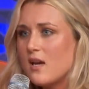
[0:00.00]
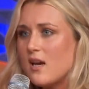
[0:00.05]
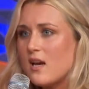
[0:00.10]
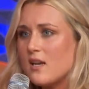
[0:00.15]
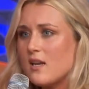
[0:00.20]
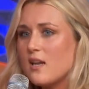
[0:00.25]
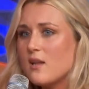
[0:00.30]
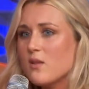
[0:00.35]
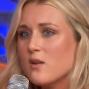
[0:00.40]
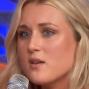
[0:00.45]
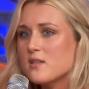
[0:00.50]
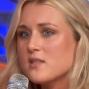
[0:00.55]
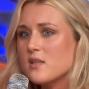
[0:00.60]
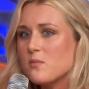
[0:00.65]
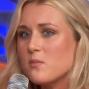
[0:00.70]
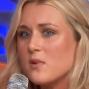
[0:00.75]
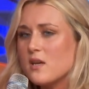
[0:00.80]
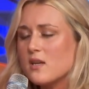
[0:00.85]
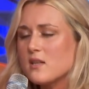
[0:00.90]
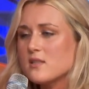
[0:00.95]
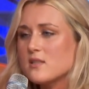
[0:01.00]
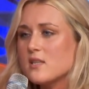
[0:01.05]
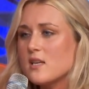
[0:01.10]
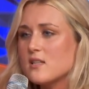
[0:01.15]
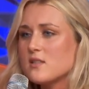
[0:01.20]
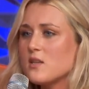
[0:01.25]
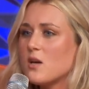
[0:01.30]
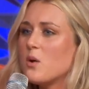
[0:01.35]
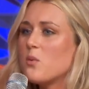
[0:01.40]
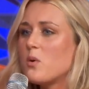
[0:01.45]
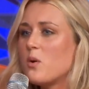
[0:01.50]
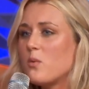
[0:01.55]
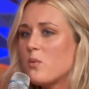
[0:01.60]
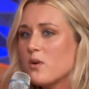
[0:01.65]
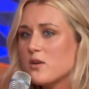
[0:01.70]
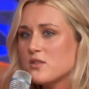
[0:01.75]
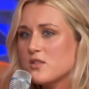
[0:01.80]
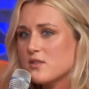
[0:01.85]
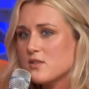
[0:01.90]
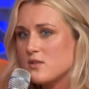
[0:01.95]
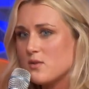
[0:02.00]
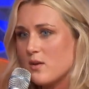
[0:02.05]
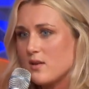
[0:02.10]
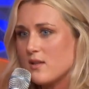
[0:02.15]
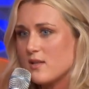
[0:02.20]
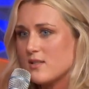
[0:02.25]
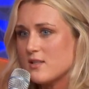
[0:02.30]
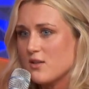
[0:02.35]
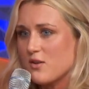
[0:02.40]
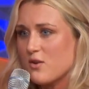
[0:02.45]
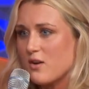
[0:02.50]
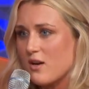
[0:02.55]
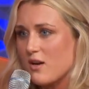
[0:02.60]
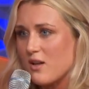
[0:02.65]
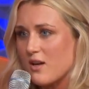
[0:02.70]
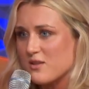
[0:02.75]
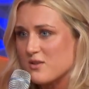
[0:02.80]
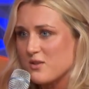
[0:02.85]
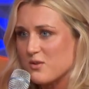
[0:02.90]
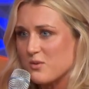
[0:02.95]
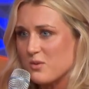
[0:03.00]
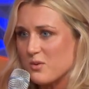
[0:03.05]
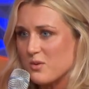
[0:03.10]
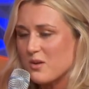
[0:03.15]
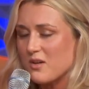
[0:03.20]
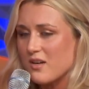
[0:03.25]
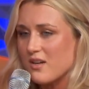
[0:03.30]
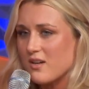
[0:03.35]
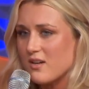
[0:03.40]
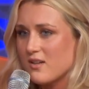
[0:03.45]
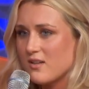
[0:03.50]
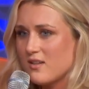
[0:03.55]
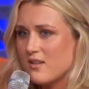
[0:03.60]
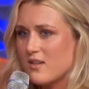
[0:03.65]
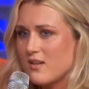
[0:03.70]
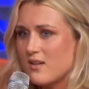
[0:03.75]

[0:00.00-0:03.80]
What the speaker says: And he looks at me and says, oh, well, we're just doing this in chronological order.